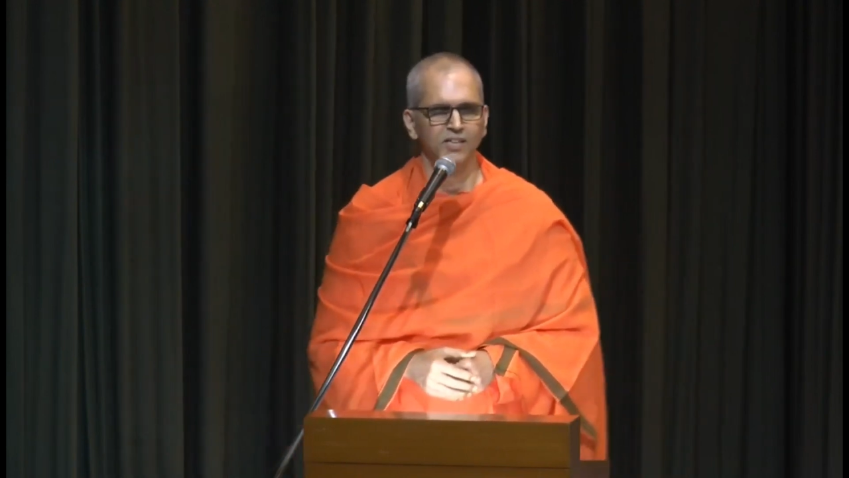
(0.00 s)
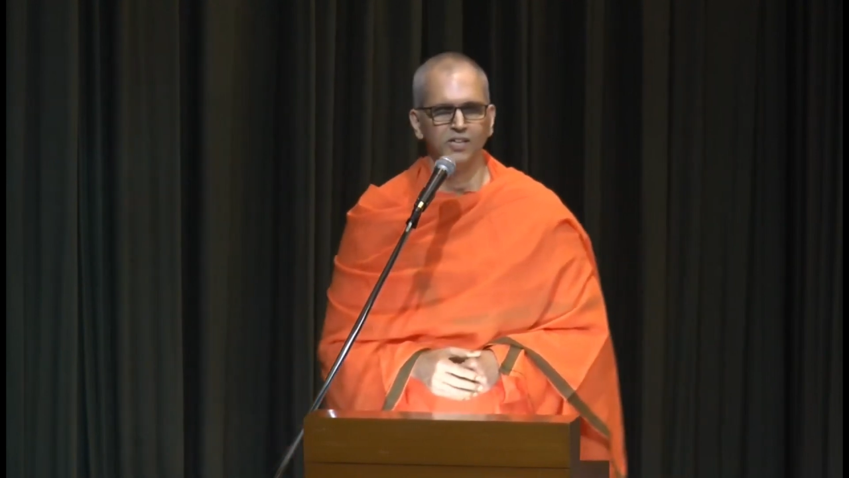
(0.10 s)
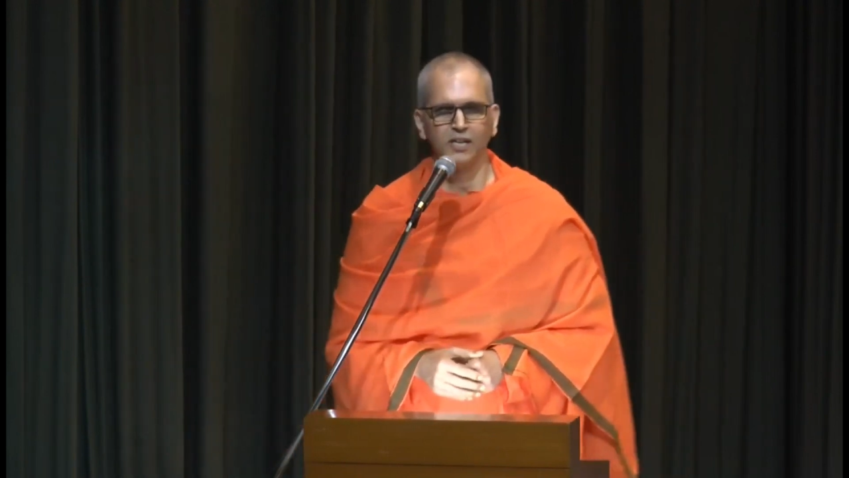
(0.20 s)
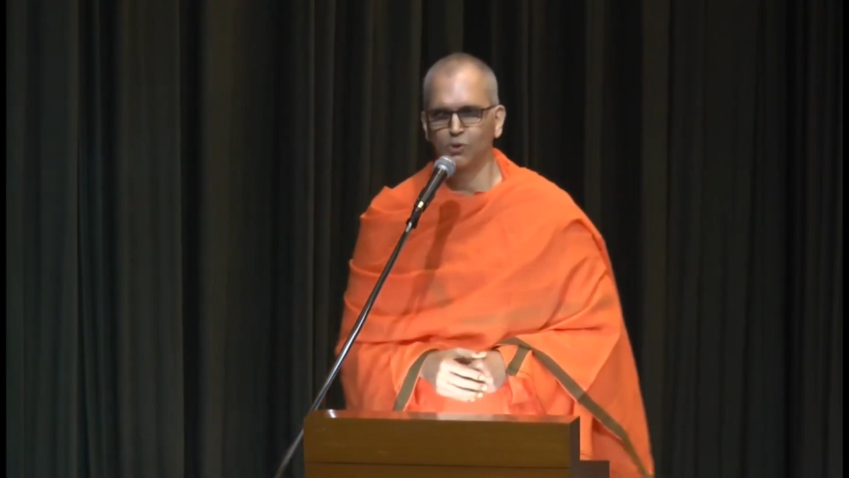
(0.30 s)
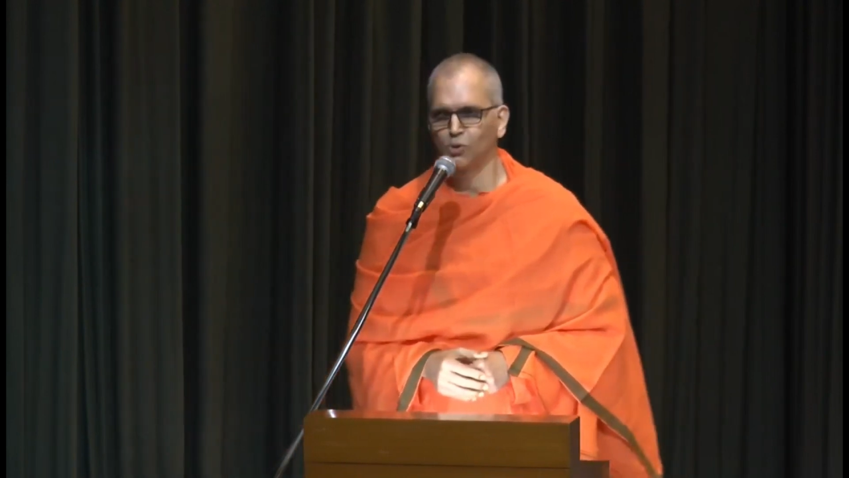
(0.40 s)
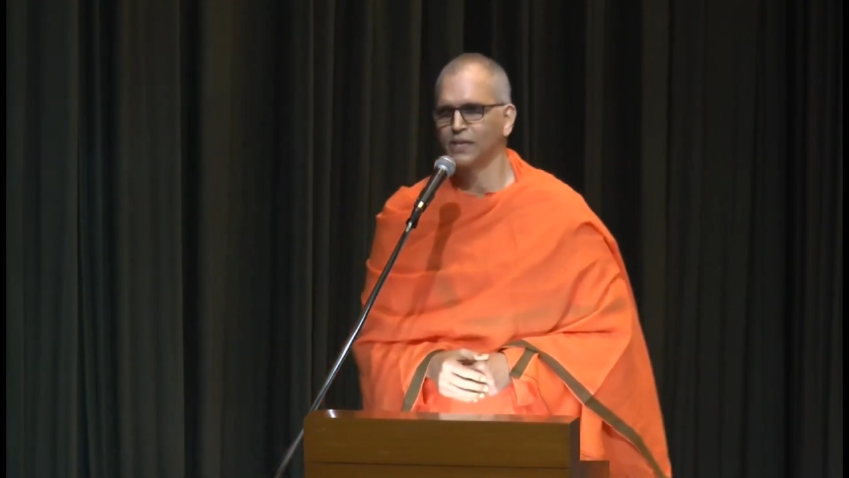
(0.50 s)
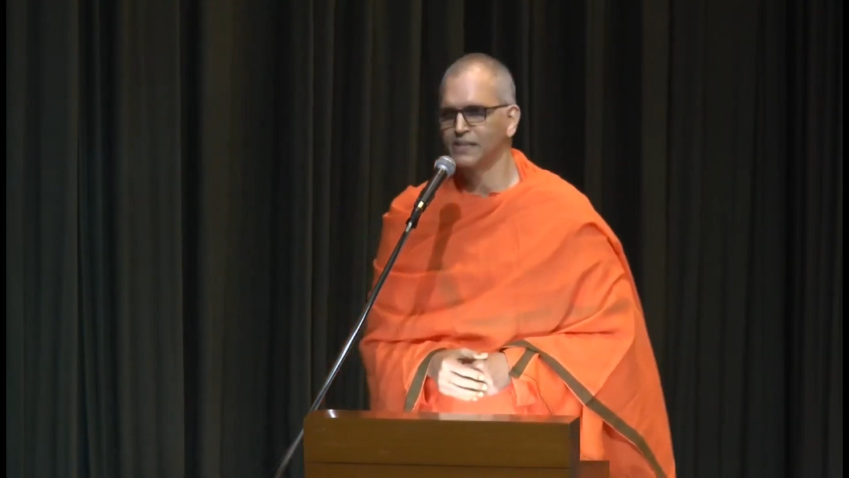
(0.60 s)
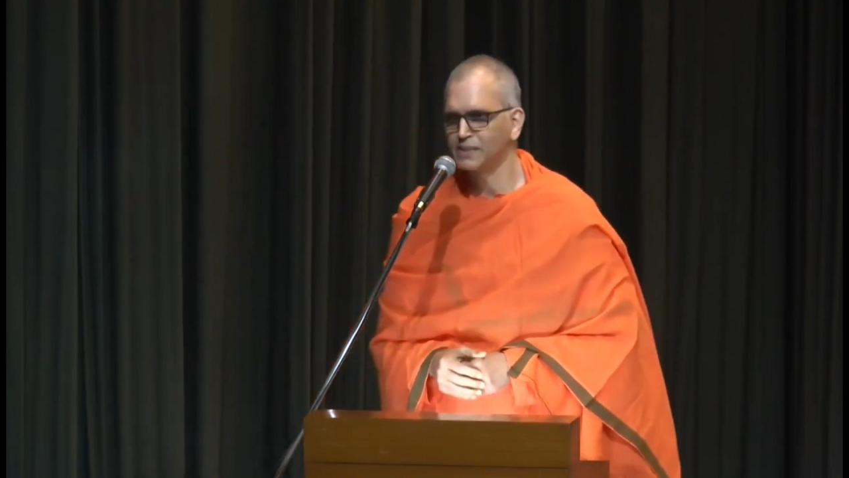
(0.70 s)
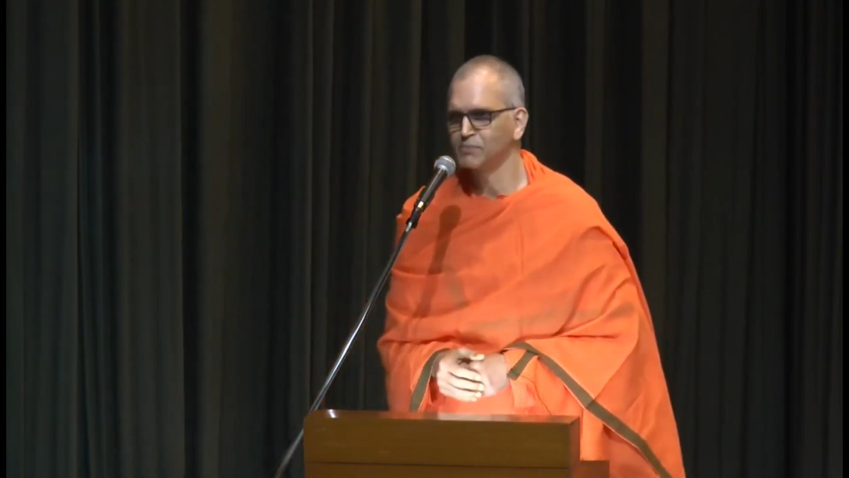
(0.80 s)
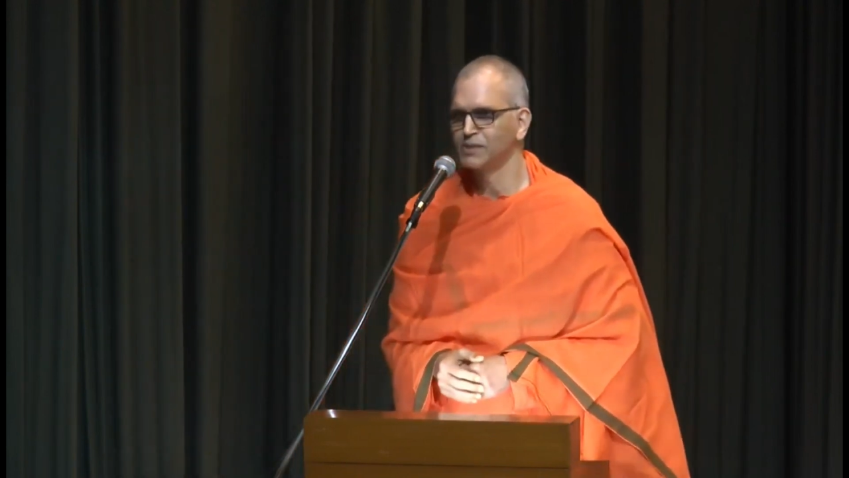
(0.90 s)
Now, going
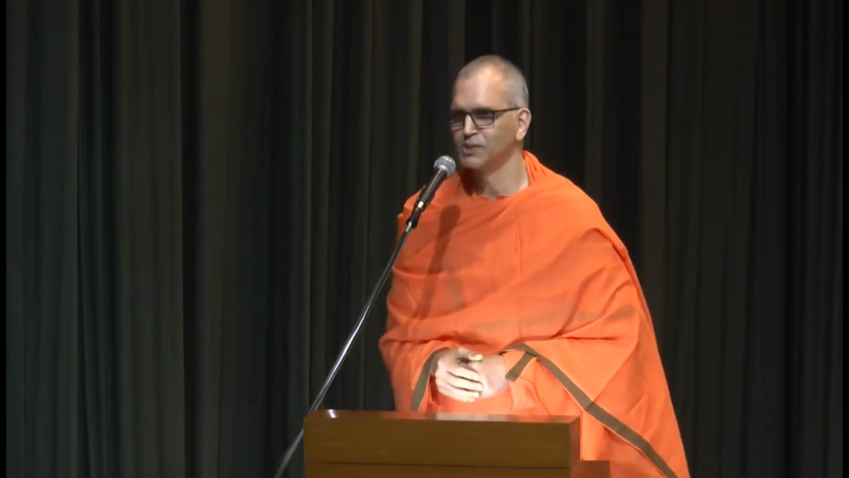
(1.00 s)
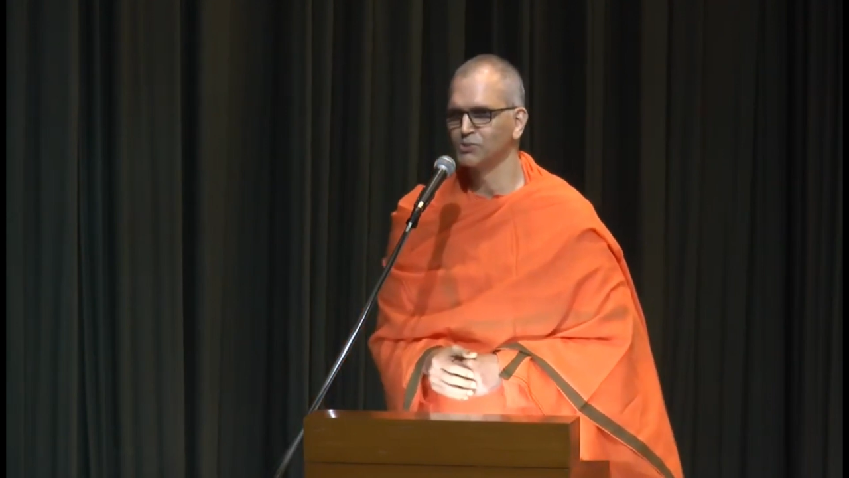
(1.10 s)
deeper into